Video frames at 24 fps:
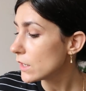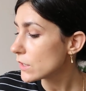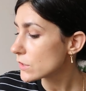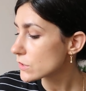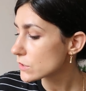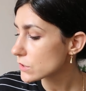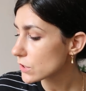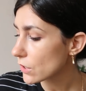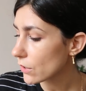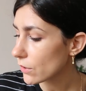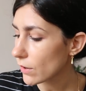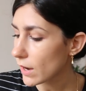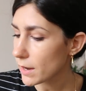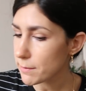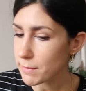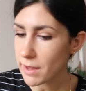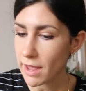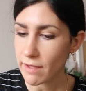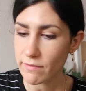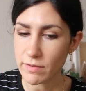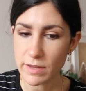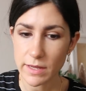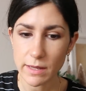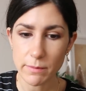So I'm
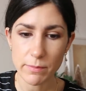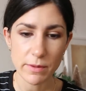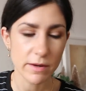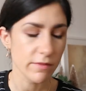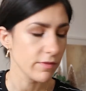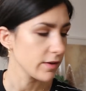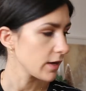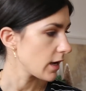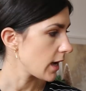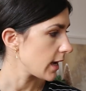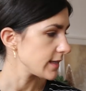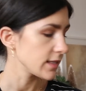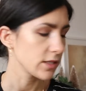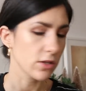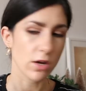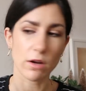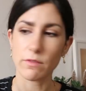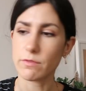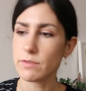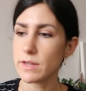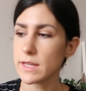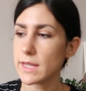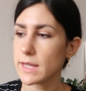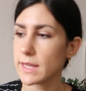having a bit of an iced
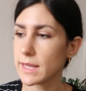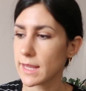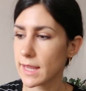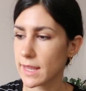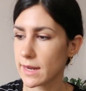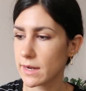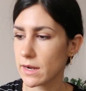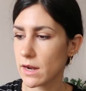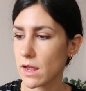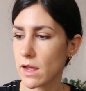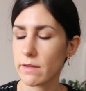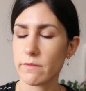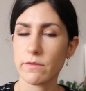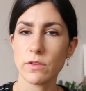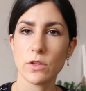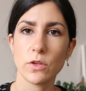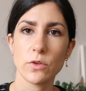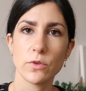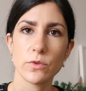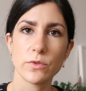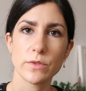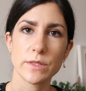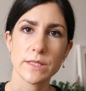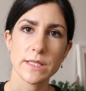coffee. Again, I've
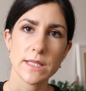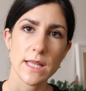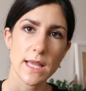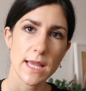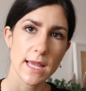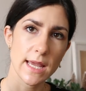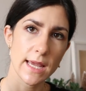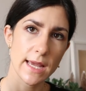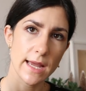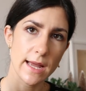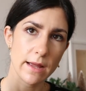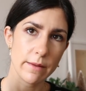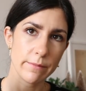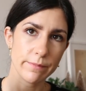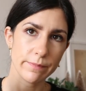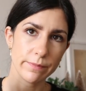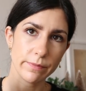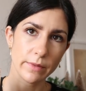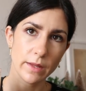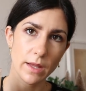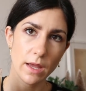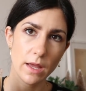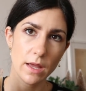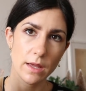used the
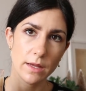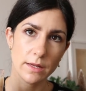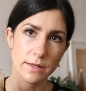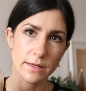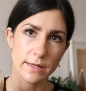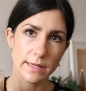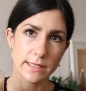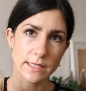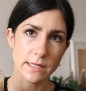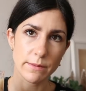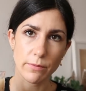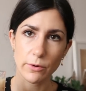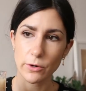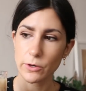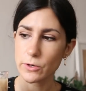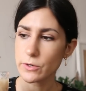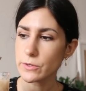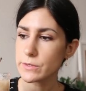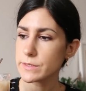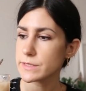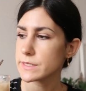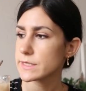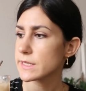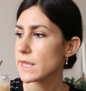Nutty
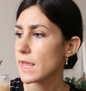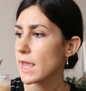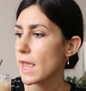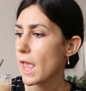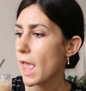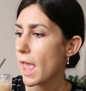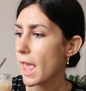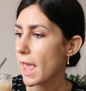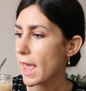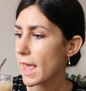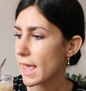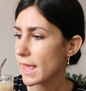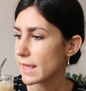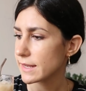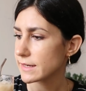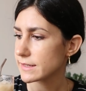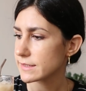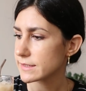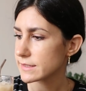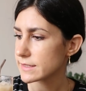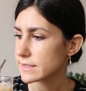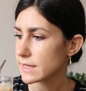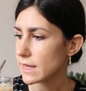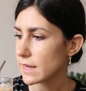Bruce,
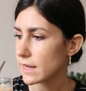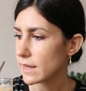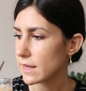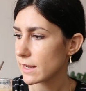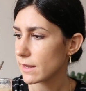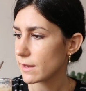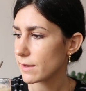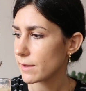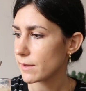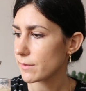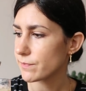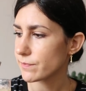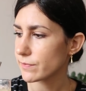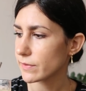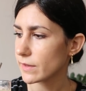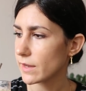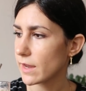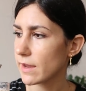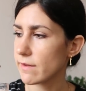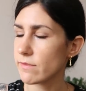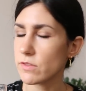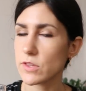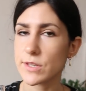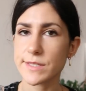and
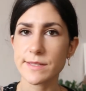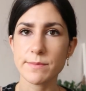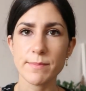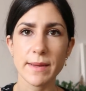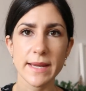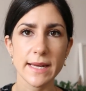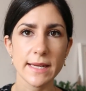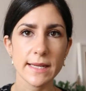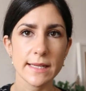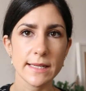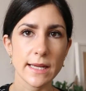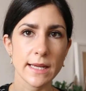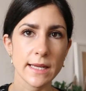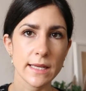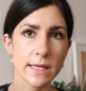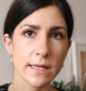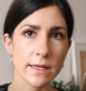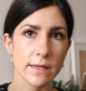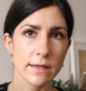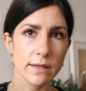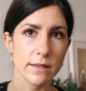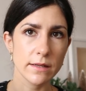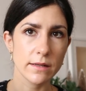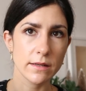I've just made it
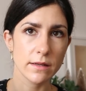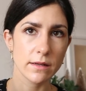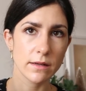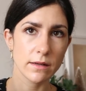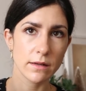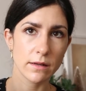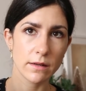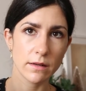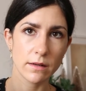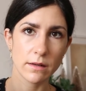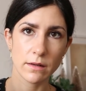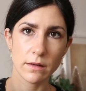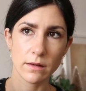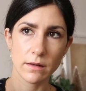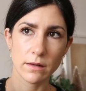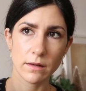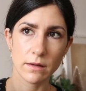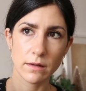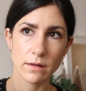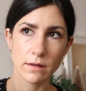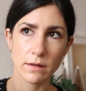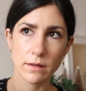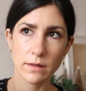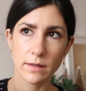in
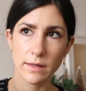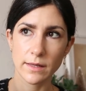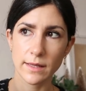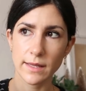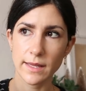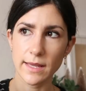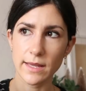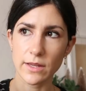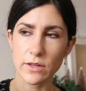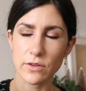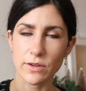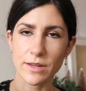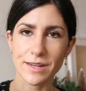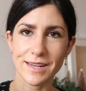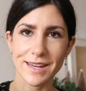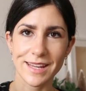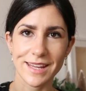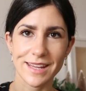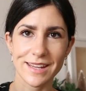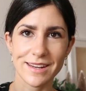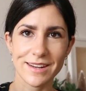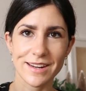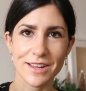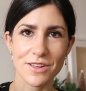here. You can
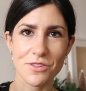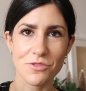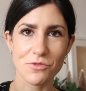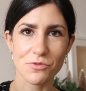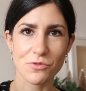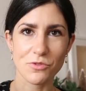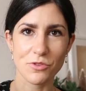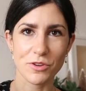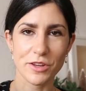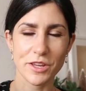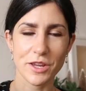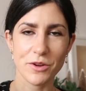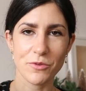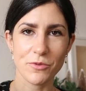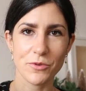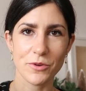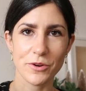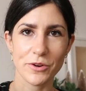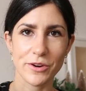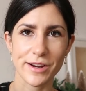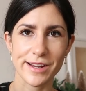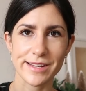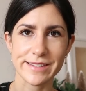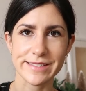hear Nigel drinking
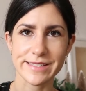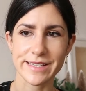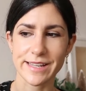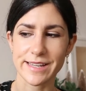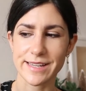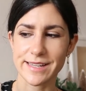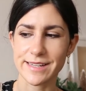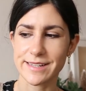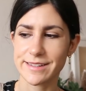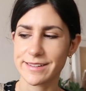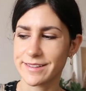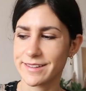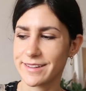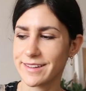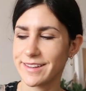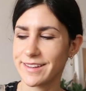water outside.